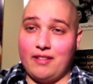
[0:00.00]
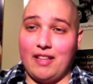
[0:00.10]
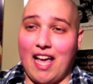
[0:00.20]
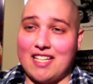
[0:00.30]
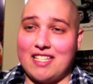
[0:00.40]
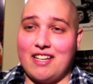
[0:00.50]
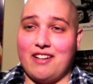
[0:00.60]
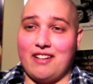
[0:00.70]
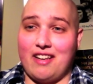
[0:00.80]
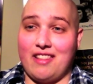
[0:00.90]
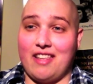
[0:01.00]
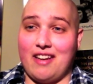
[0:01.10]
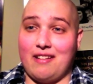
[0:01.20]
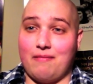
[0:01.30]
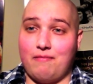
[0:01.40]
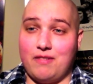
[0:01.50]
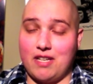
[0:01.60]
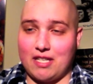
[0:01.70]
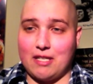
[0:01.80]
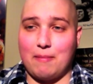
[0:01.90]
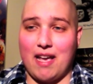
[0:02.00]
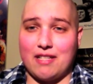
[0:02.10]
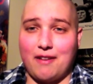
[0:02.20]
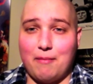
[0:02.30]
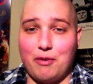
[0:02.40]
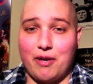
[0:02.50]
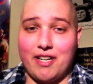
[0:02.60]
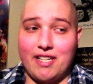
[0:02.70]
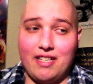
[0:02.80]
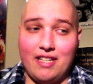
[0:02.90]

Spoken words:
last year, and then just this past February.